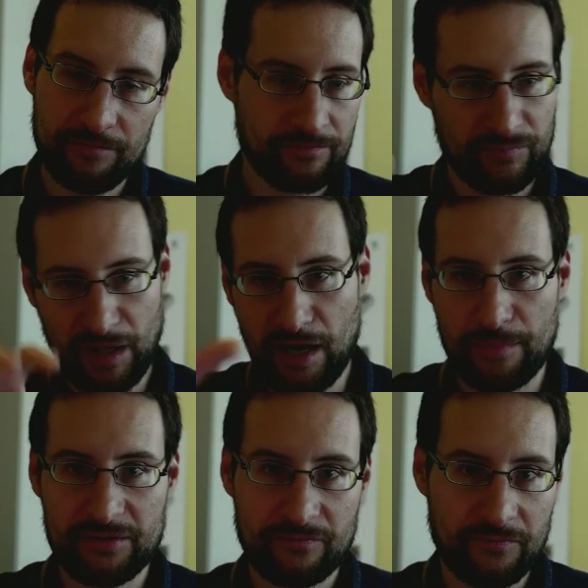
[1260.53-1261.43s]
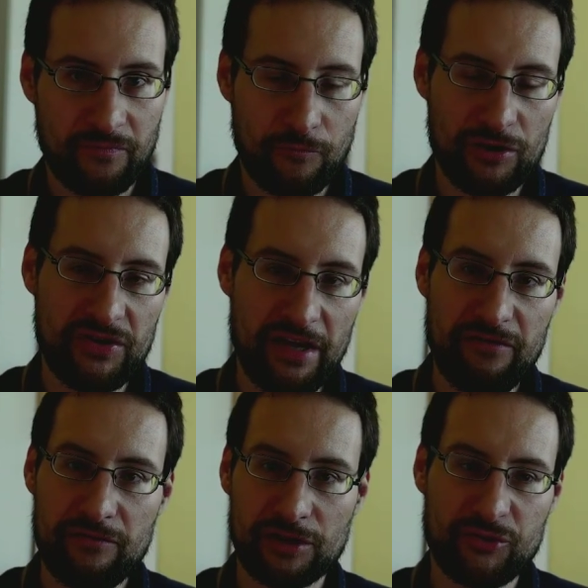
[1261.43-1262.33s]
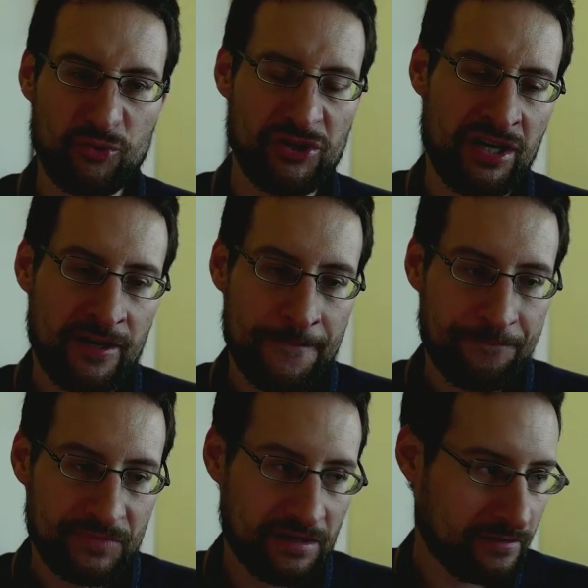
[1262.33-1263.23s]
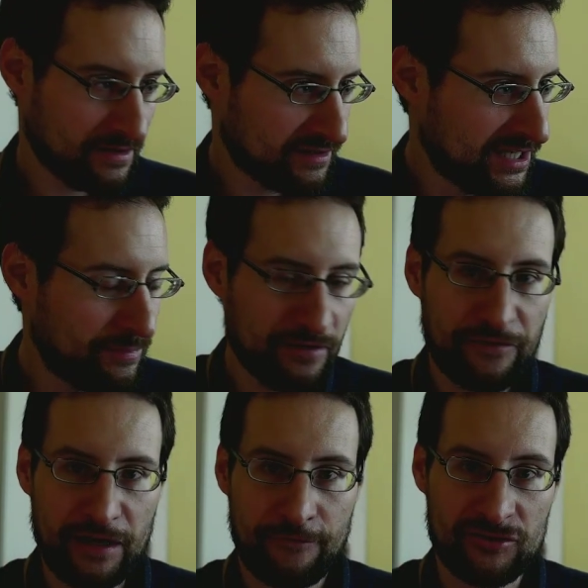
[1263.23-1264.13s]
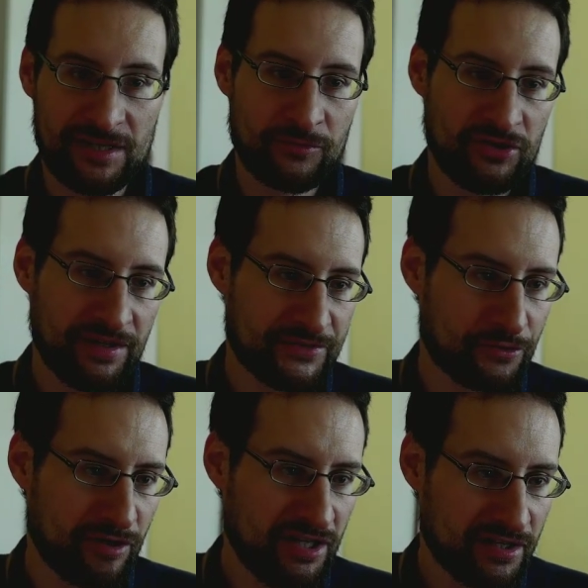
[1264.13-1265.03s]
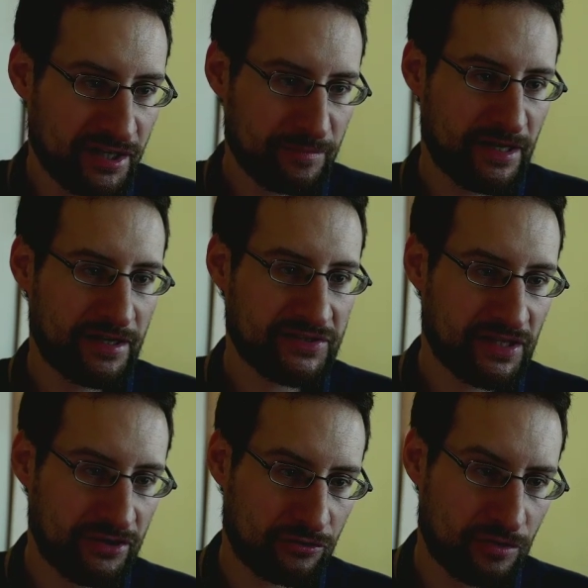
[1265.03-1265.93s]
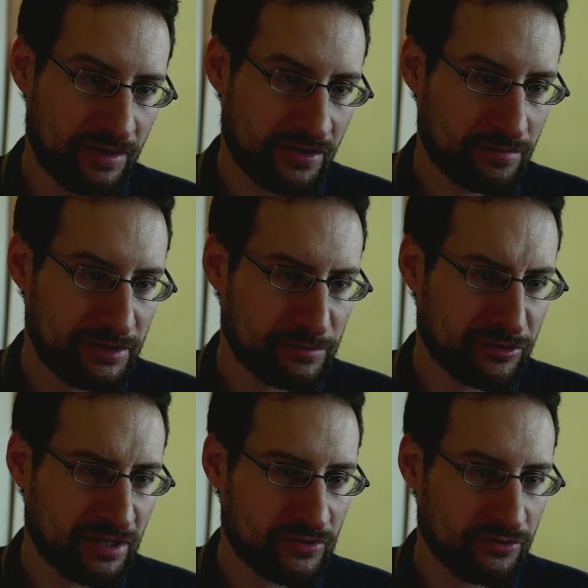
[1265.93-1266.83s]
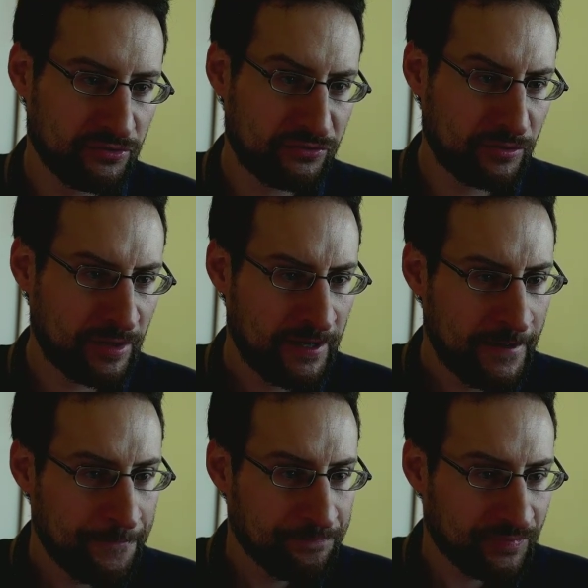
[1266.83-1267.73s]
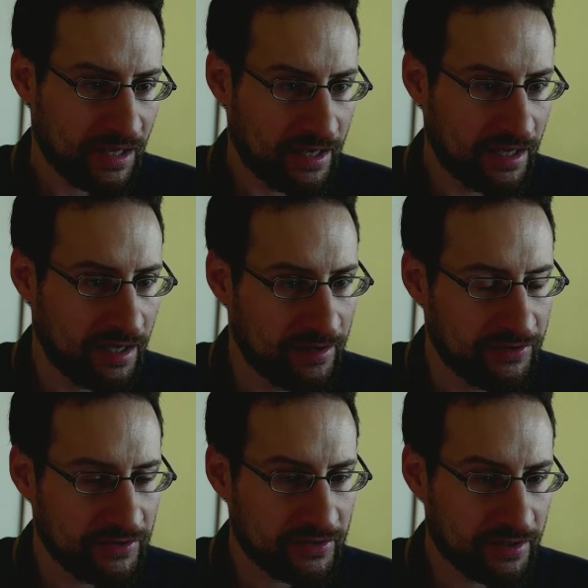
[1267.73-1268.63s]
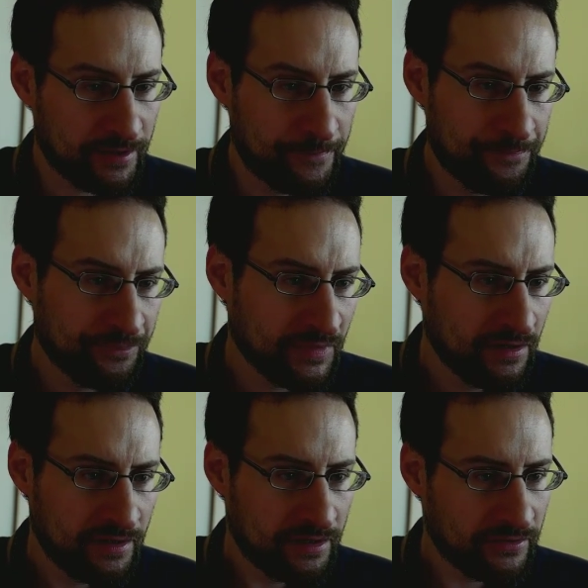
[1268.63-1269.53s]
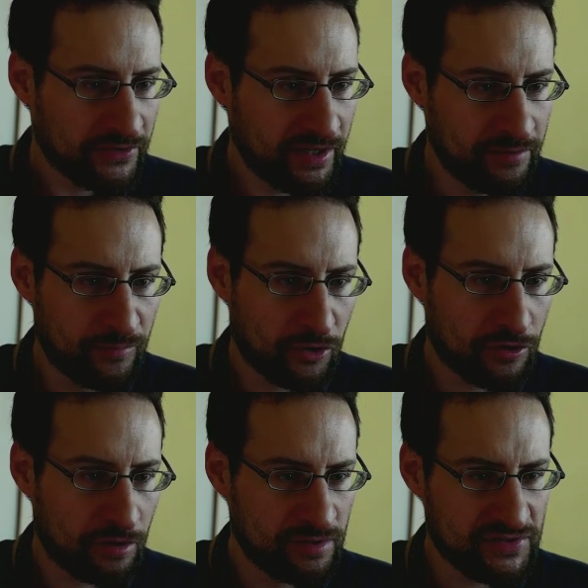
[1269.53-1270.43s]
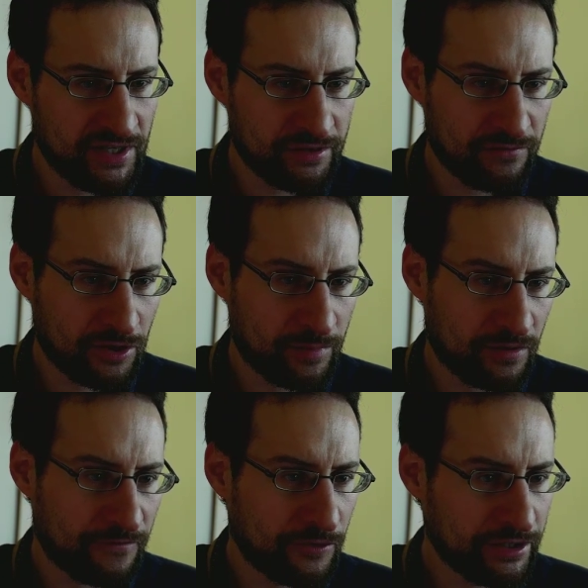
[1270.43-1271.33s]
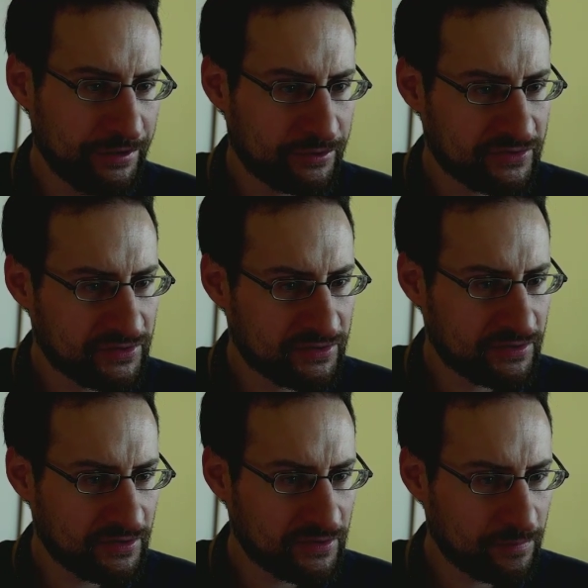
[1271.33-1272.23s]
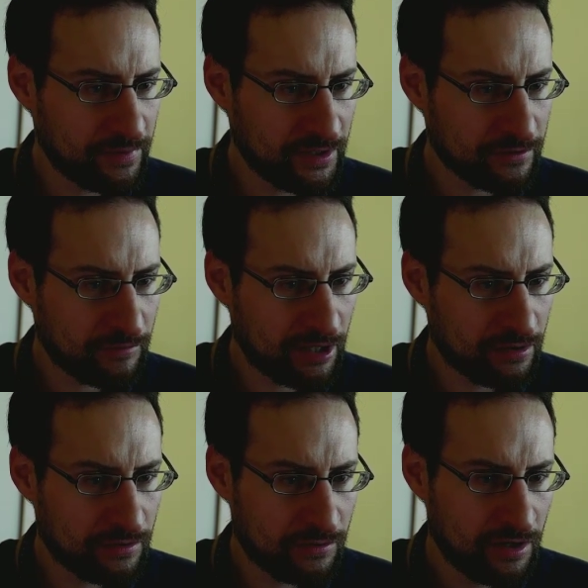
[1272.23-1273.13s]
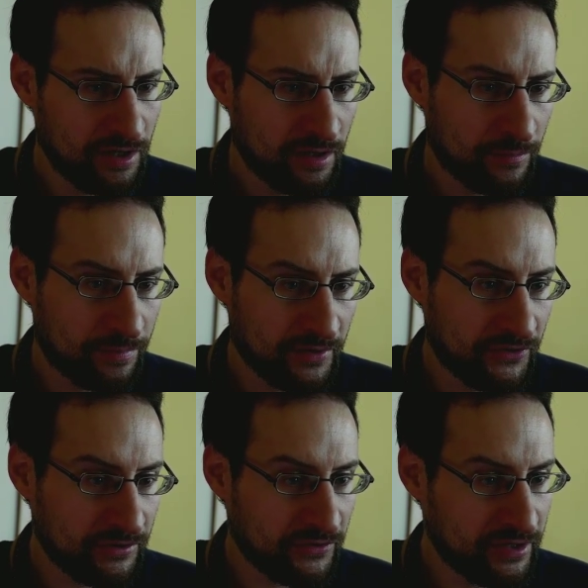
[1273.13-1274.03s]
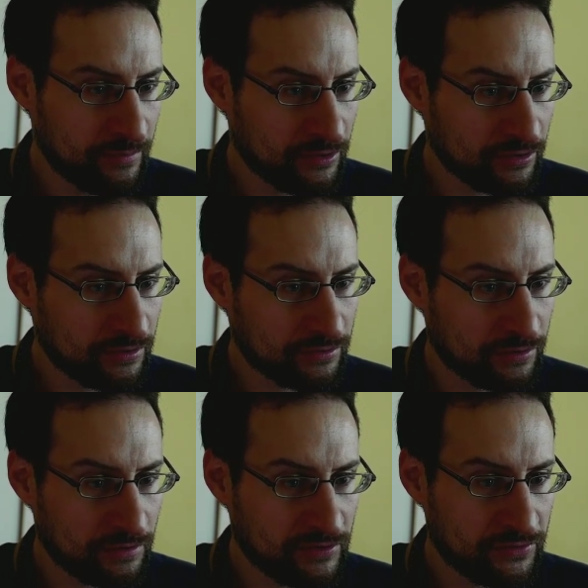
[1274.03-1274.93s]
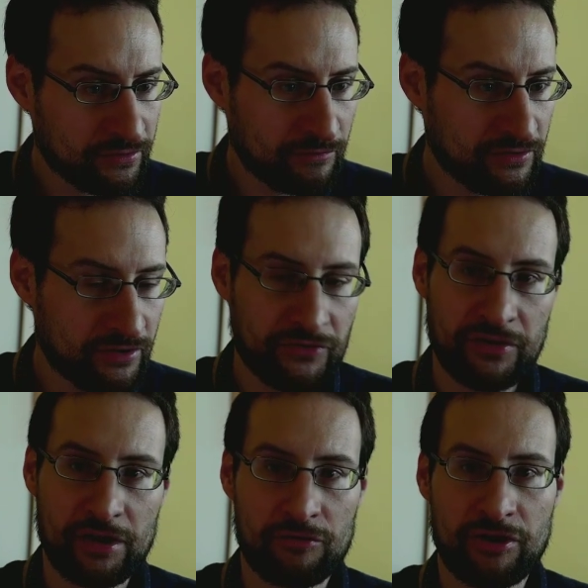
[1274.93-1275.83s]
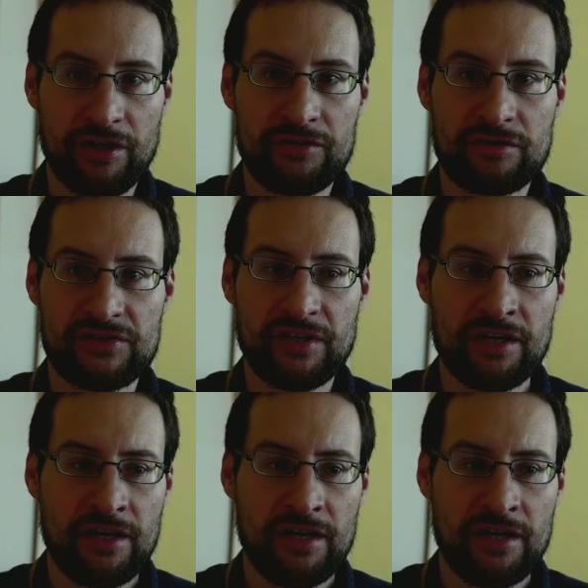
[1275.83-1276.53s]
yeah, but one day we will do it. Keeping Firefox up to date is already a nightmare, as I documented multiple times on YouTube. And then more comments. The head developer of Void Linux disappeared a while ago, but there's a team got control over the resources again. Okay, interesting.